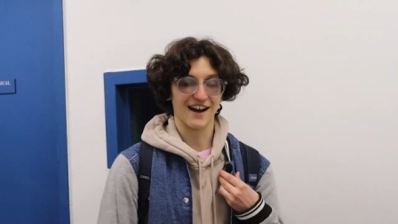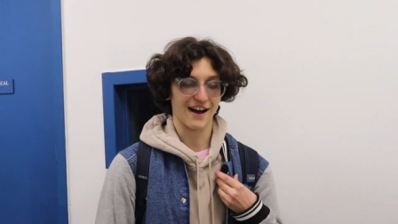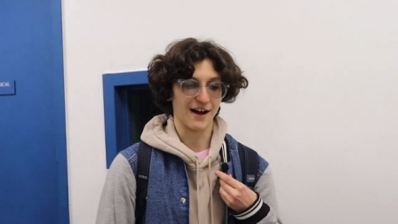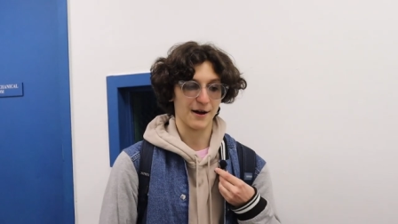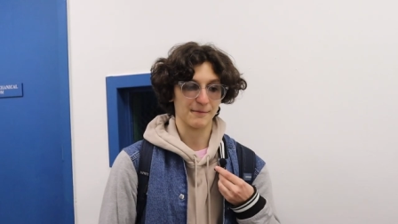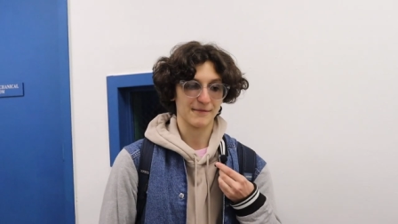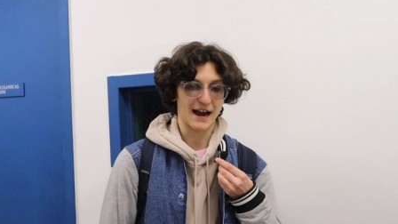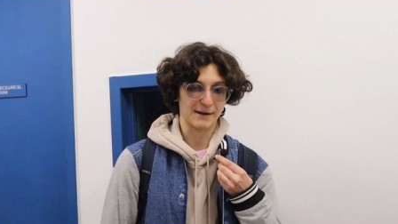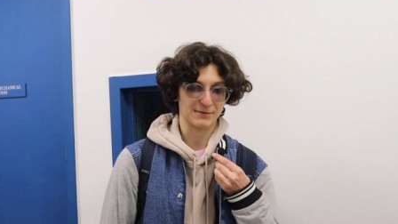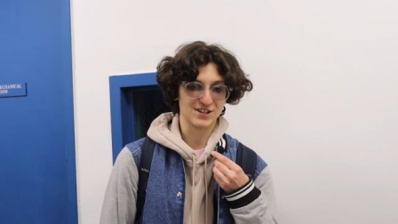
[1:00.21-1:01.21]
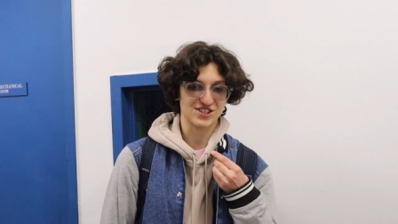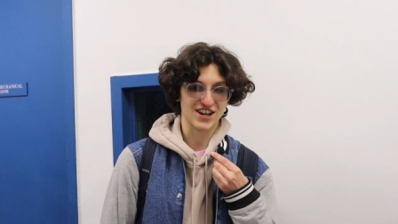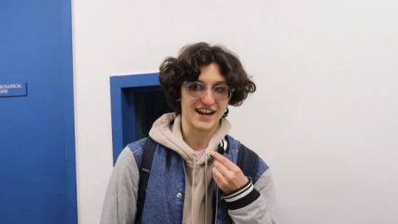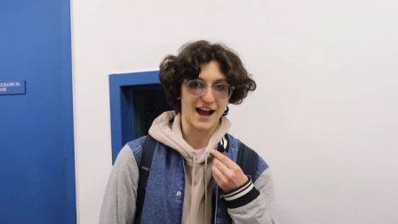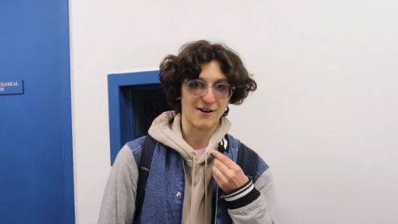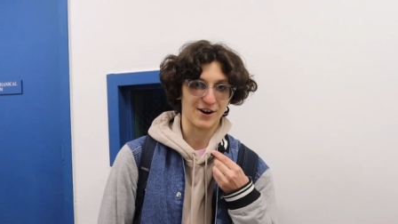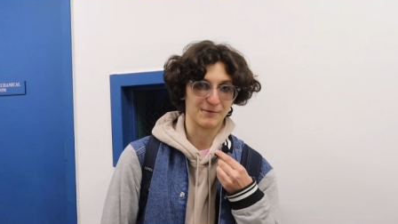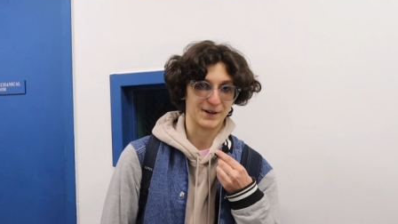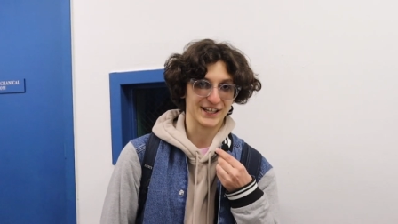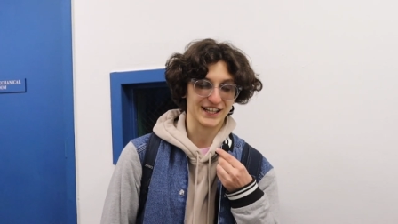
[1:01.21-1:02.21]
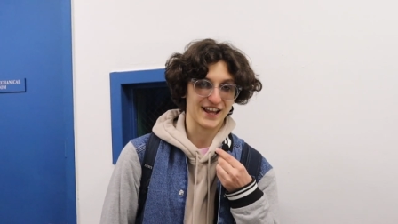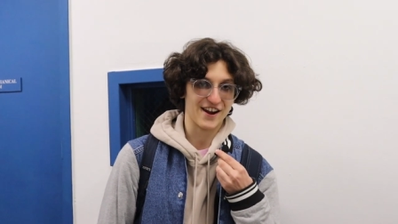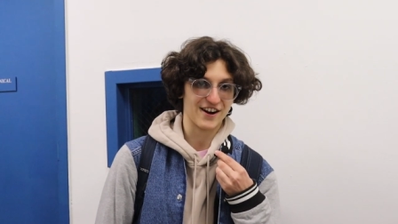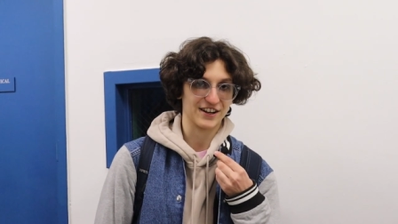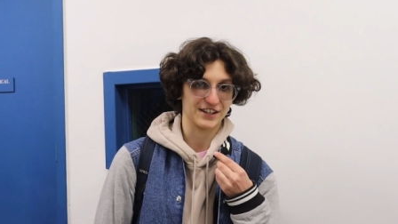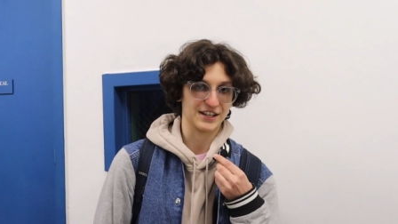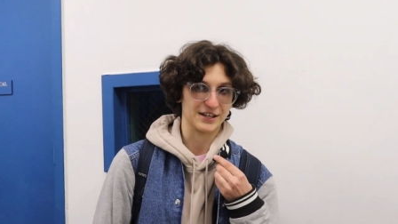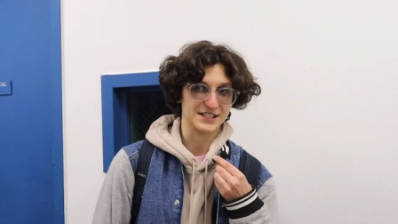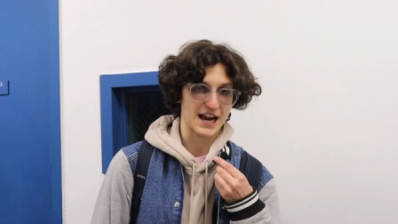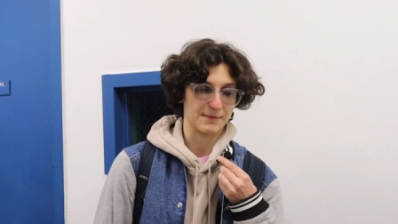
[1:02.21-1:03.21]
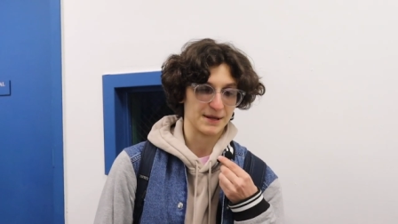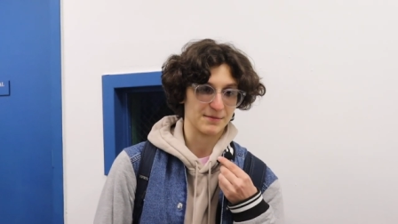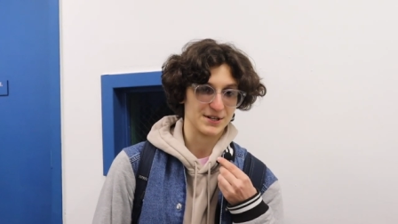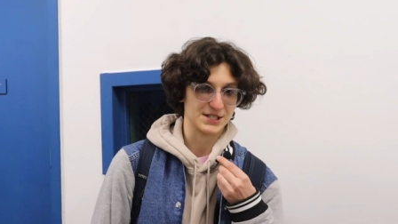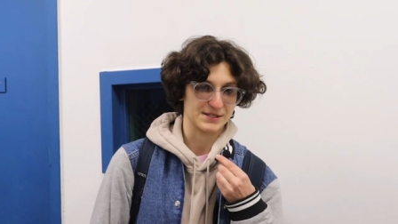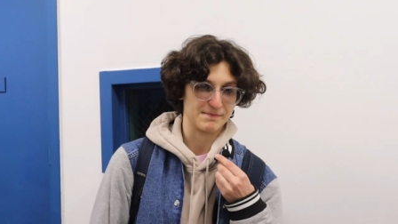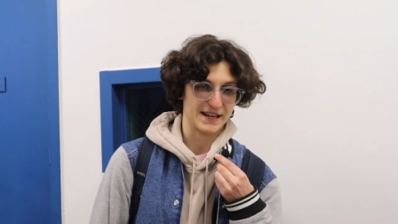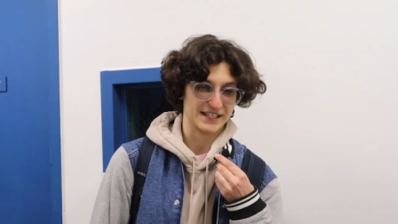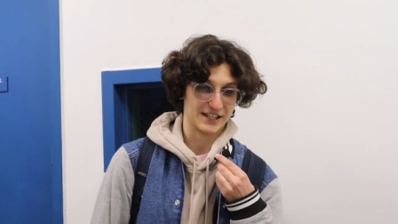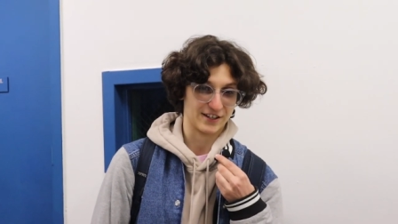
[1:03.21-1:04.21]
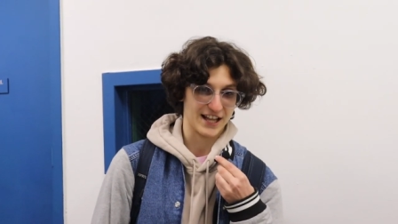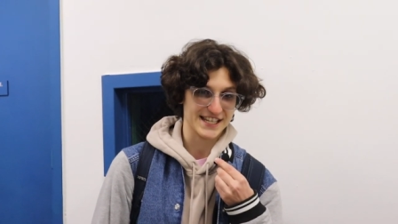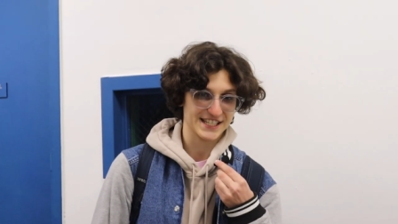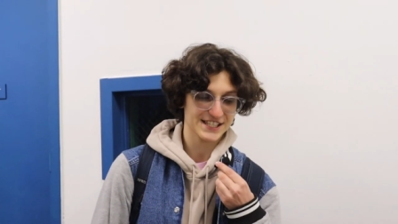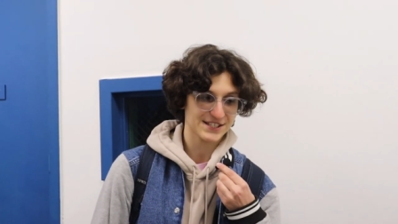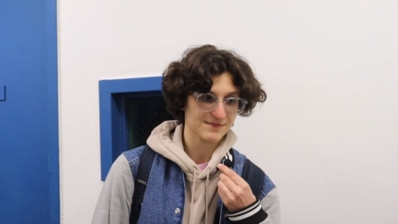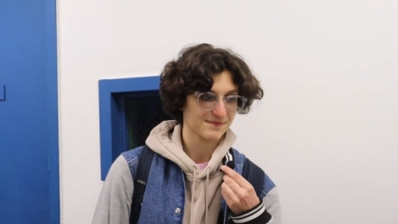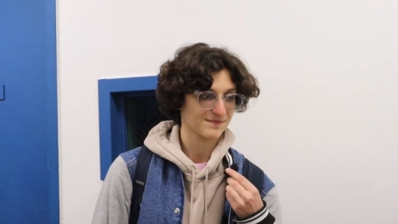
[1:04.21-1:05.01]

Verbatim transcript: Um, I appreciate how hardworking they are and the time they put to make their lessons.